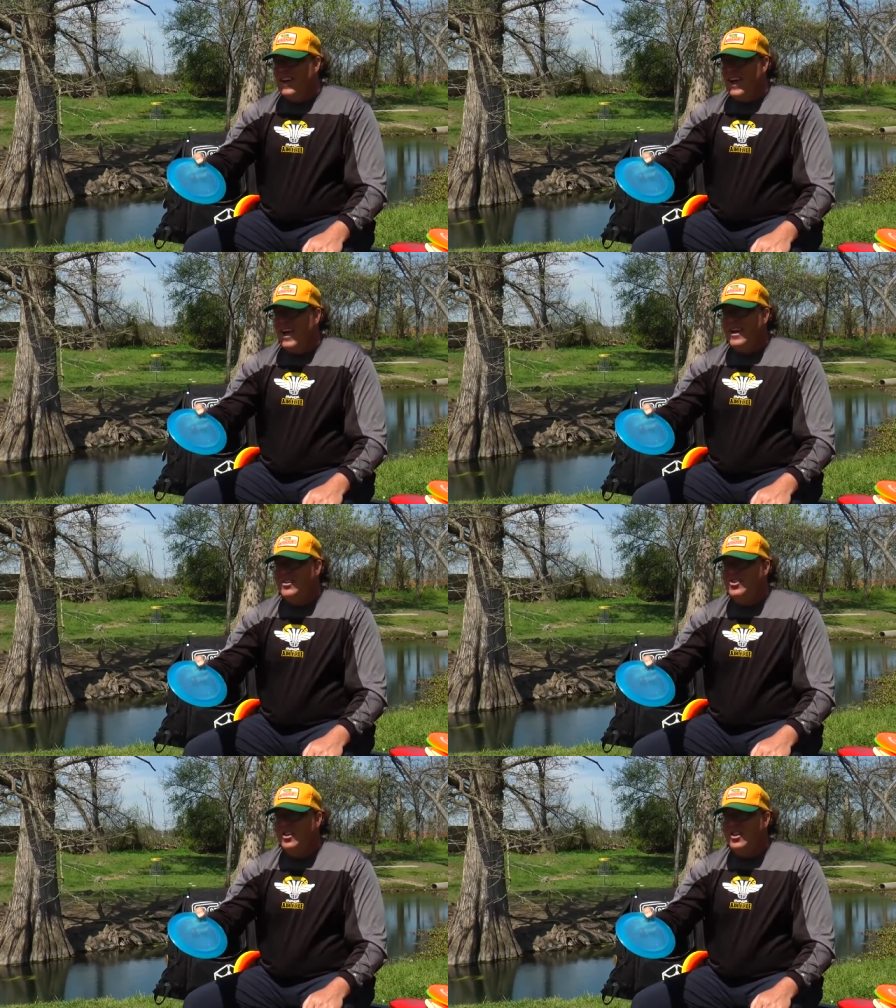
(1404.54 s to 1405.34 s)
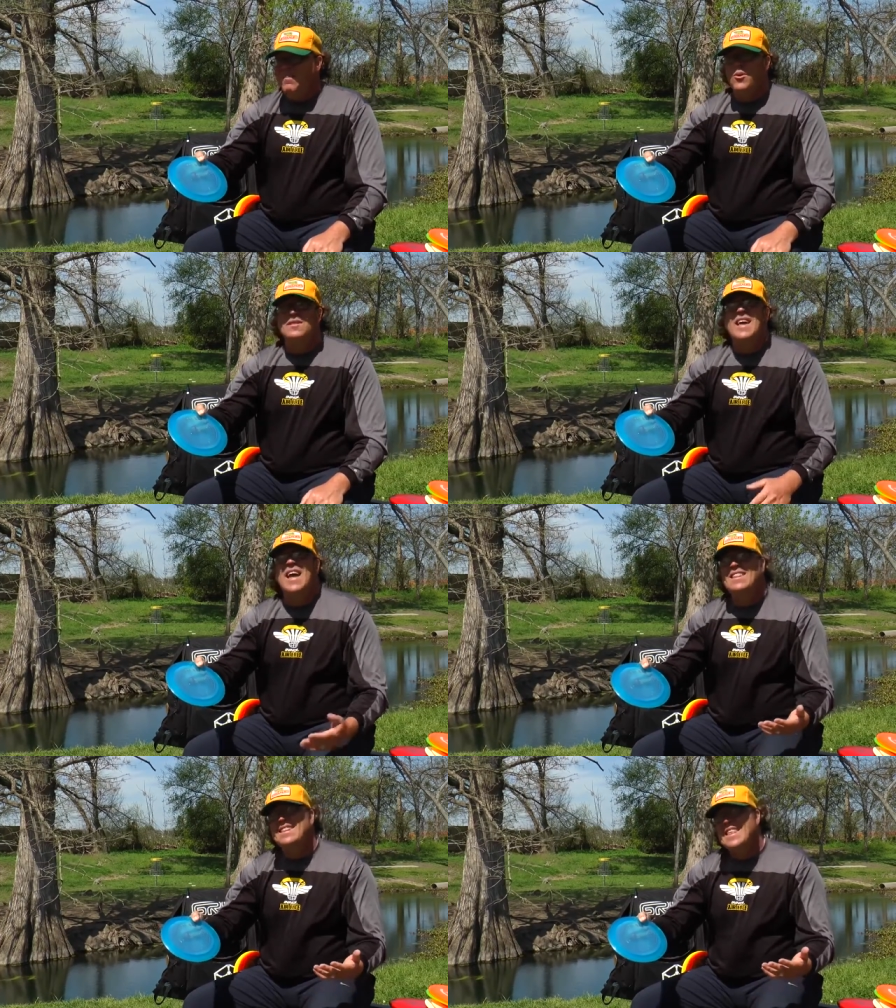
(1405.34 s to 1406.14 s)
Edge uh, put
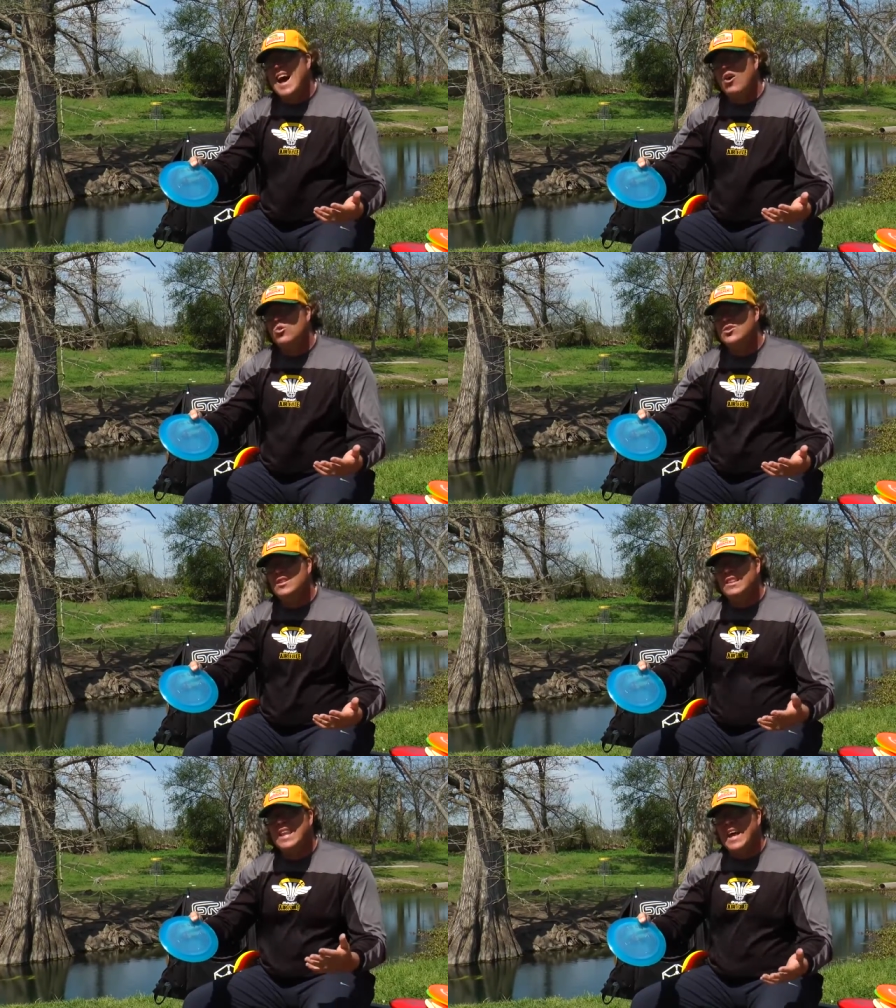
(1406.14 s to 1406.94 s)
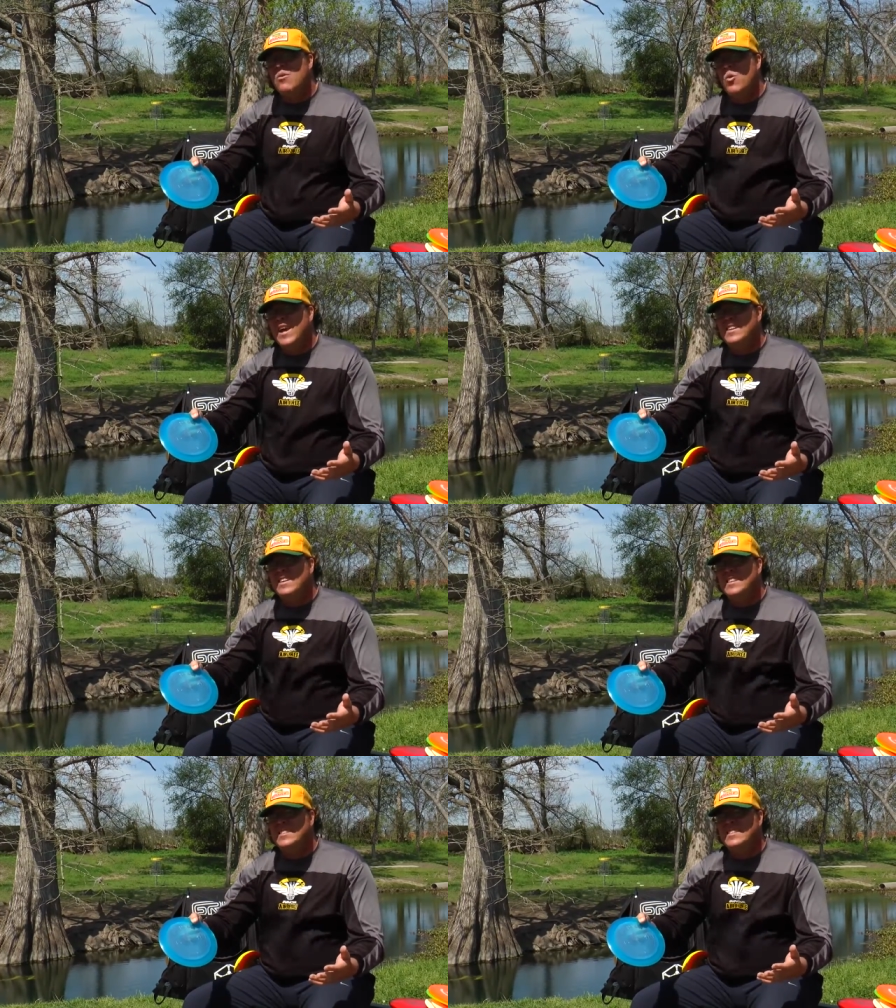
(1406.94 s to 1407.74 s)
10,000 lightweight
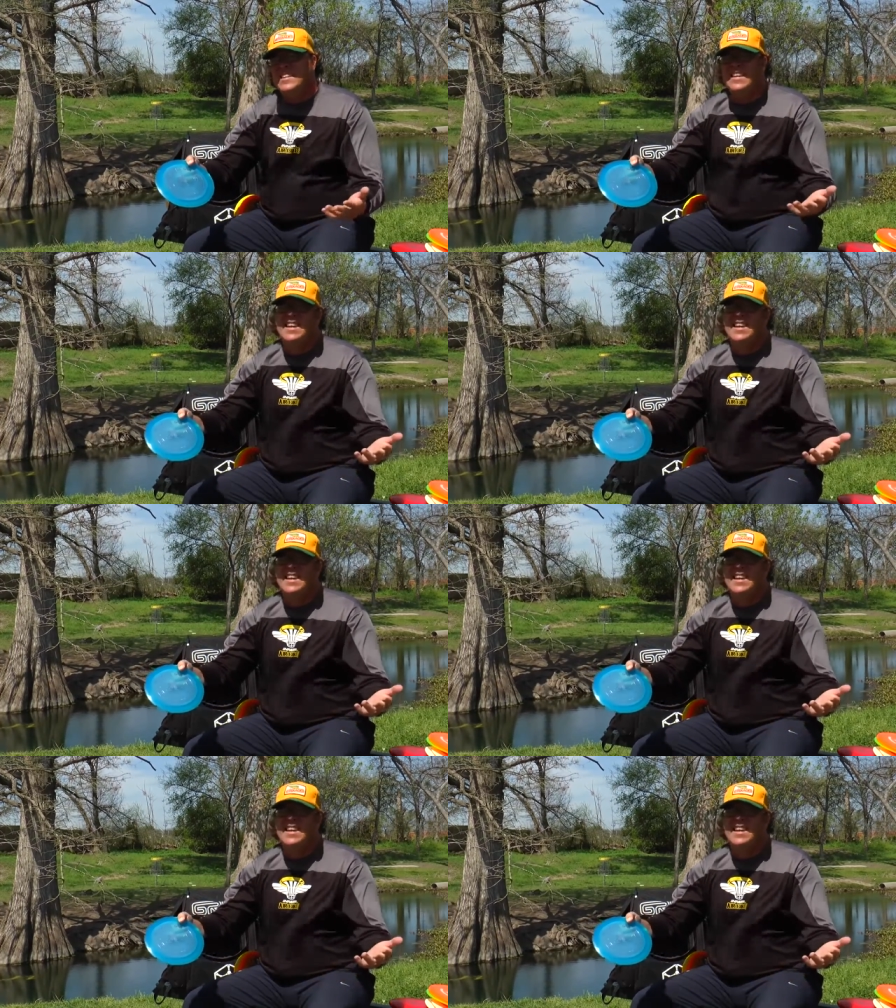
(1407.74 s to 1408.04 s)
discs into